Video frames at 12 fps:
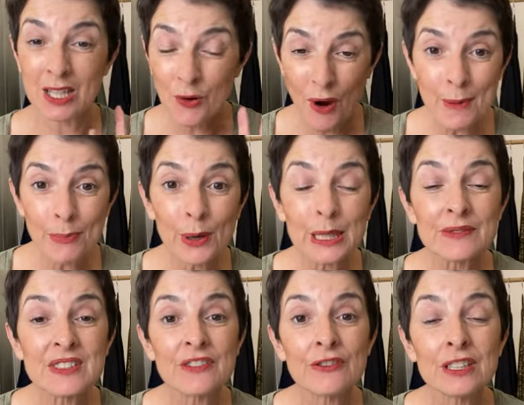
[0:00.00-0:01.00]
A great point
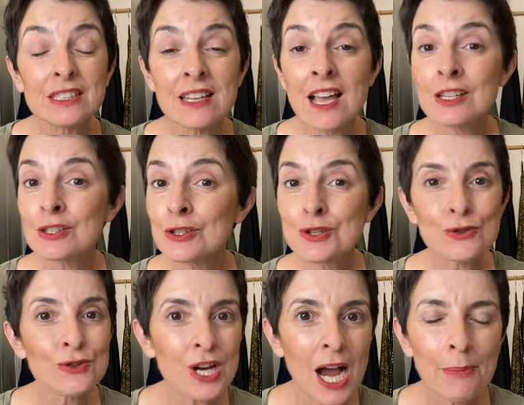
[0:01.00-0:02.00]
of difference to
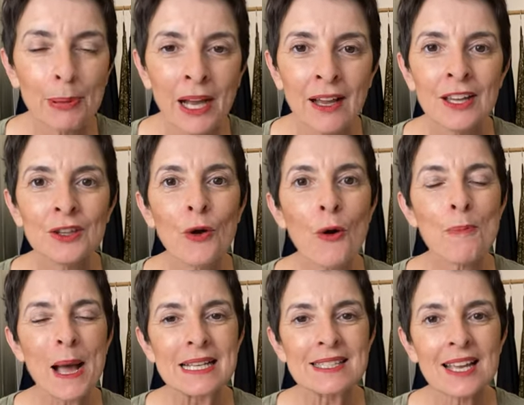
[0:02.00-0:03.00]
zhuzh up your
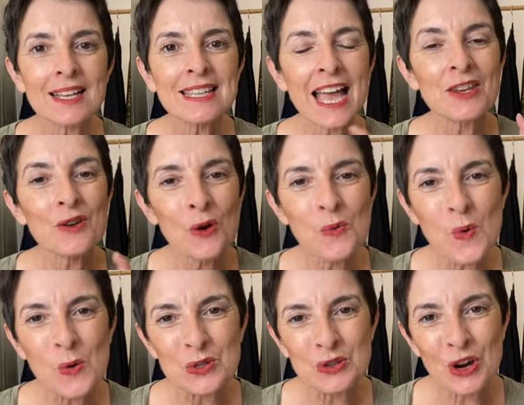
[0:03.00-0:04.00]
basics and your
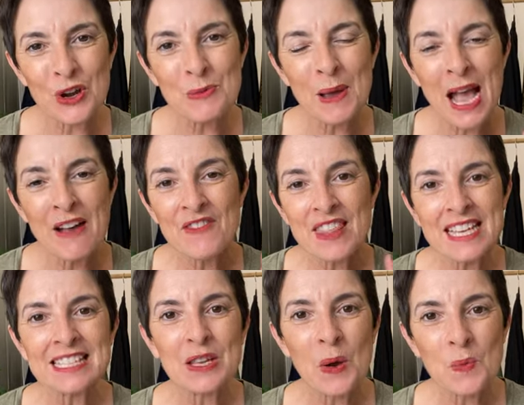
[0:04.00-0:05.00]
wardrobe for
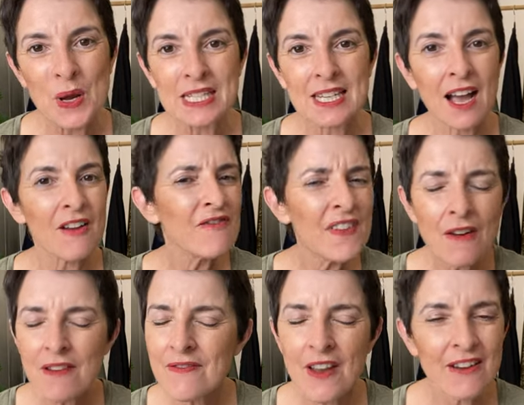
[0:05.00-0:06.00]
this winter
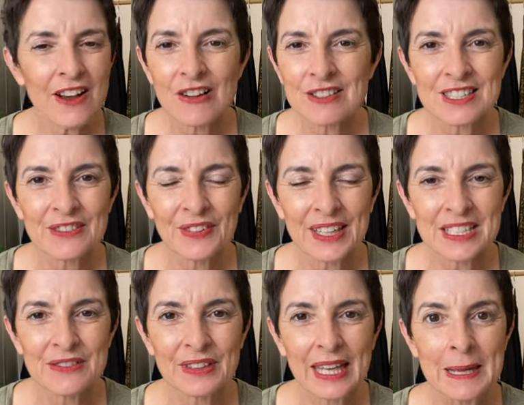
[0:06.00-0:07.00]
very, very cost
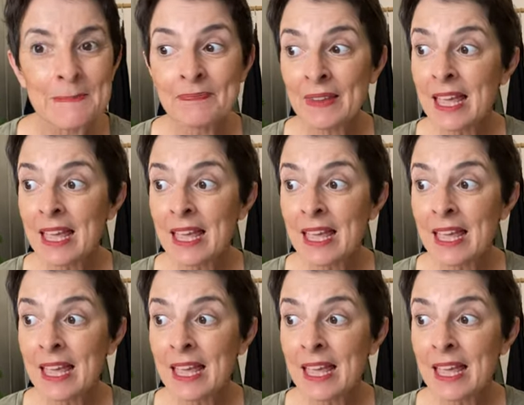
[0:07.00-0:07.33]
effectively.